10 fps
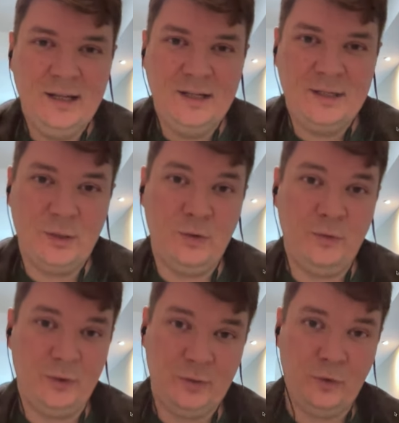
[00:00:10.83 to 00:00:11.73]
So
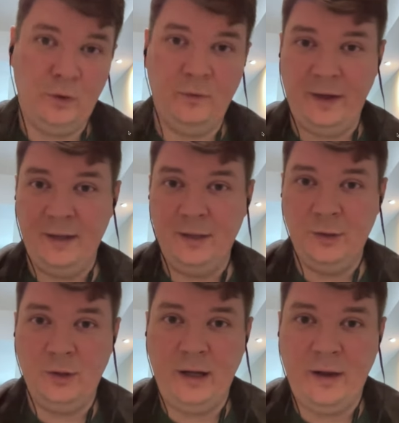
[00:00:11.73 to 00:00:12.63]
first of all, thank
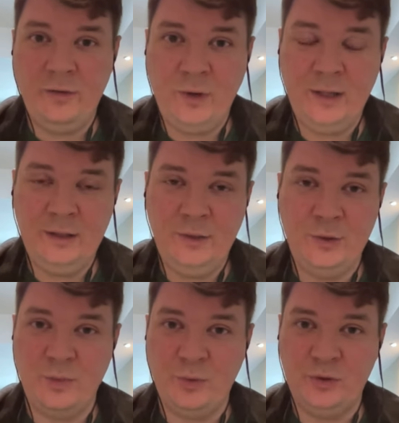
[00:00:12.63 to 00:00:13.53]
you everyone who
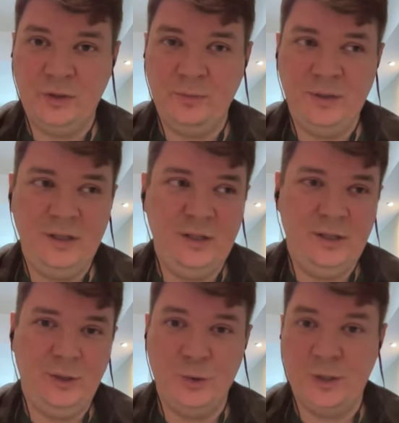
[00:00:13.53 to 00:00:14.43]
supported me,
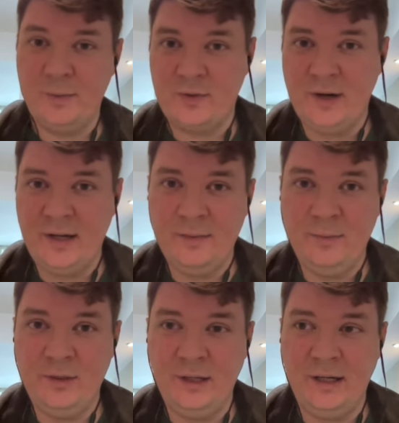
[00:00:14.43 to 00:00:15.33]
who
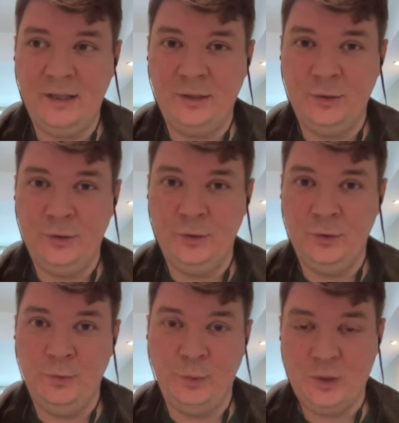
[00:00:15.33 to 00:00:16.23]
subscribed and
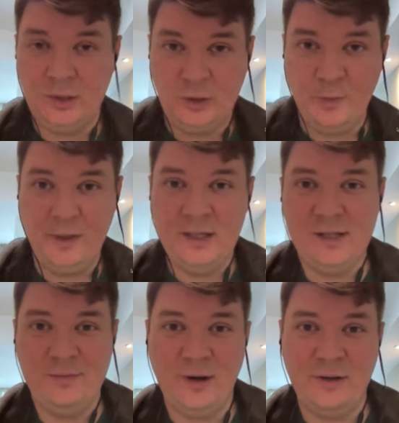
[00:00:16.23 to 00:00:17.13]
who posted
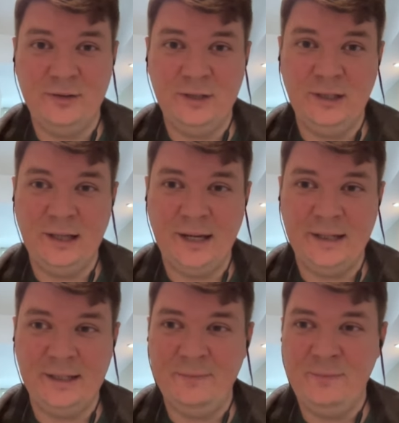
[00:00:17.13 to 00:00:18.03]
comments, I really like
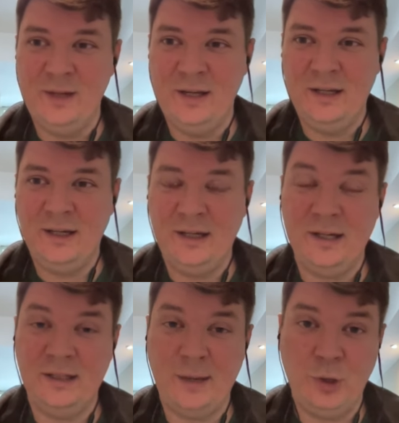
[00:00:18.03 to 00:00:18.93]
it.
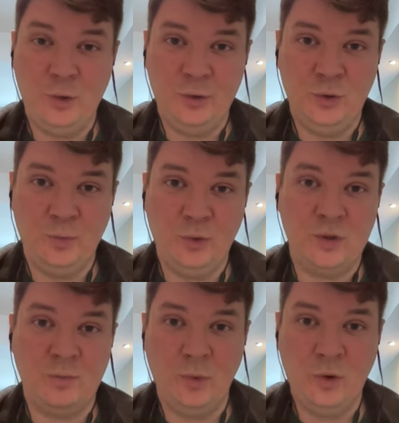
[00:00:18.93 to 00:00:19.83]
And I'm going to
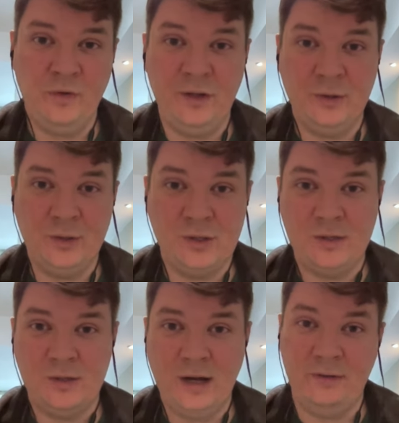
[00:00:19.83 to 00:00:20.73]
post more
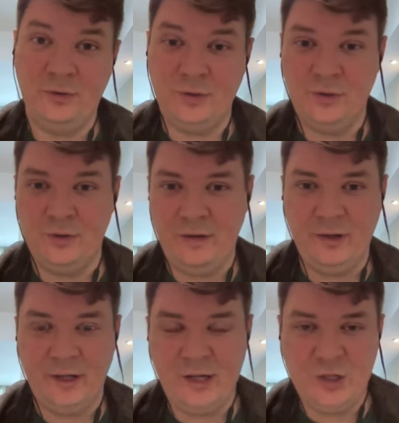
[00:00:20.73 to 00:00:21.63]
videos after a
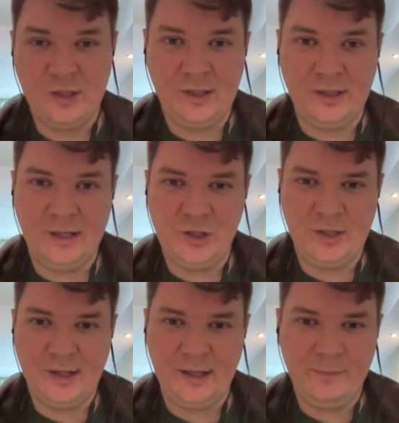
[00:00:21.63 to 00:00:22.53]
vacation that I
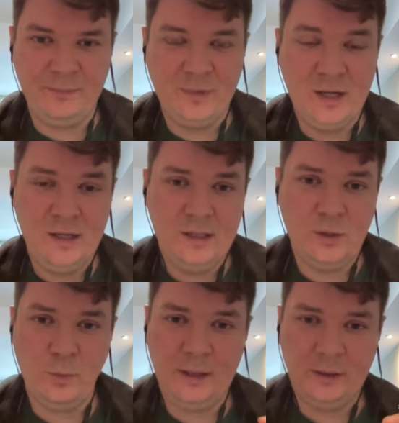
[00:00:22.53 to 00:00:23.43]
just had.
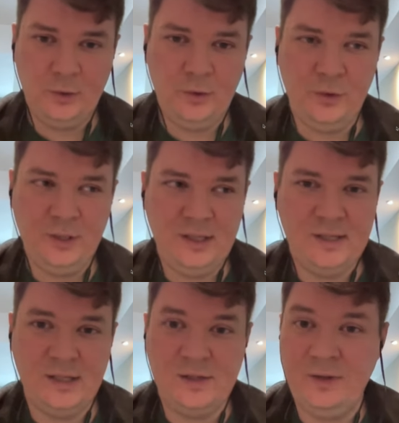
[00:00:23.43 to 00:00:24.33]
So, but who is
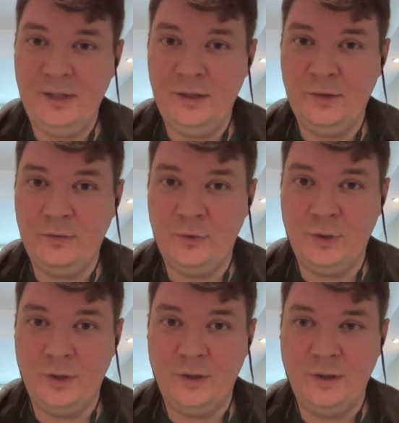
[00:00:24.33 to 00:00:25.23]
this video for?